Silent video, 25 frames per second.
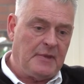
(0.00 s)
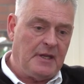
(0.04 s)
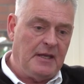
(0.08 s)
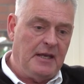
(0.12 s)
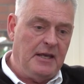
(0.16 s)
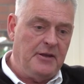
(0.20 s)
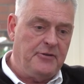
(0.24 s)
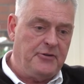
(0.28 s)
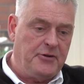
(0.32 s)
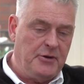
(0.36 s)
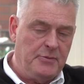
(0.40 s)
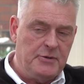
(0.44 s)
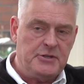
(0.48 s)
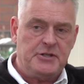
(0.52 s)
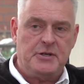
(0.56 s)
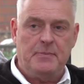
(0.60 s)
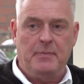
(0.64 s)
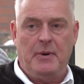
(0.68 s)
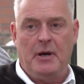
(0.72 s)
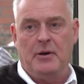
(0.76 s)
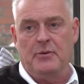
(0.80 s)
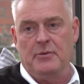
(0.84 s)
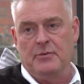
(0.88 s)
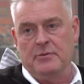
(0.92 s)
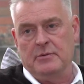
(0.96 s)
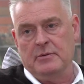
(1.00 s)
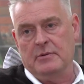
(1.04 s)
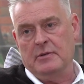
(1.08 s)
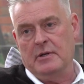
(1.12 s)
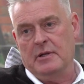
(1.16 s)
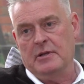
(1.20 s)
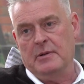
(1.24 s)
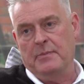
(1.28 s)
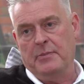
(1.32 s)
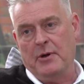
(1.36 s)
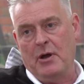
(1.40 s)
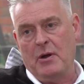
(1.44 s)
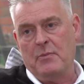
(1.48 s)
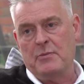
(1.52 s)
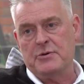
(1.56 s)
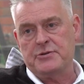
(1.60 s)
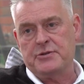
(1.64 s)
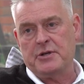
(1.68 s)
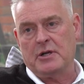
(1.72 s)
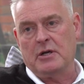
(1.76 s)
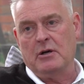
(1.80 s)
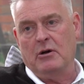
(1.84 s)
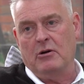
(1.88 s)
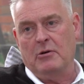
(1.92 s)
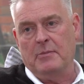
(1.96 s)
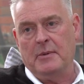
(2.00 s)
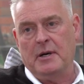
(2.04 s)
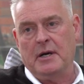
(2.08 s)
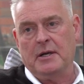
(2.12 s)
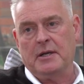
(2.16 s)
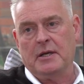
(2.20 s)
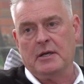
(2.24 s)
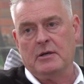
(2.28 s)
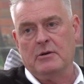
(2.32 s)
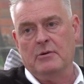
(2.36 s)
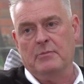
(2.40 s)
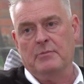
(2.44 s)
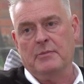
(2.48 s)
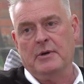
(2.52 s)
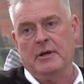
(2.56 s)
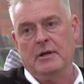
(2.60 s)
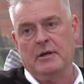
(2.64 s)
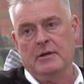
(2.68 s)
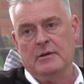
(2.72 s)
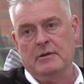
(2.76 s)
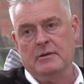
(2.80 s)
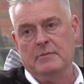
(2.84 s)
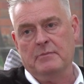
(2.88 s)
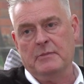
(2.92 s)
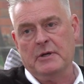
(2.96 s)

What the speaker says: he threw us a bone, and the bone was the coal mine in Cumbria,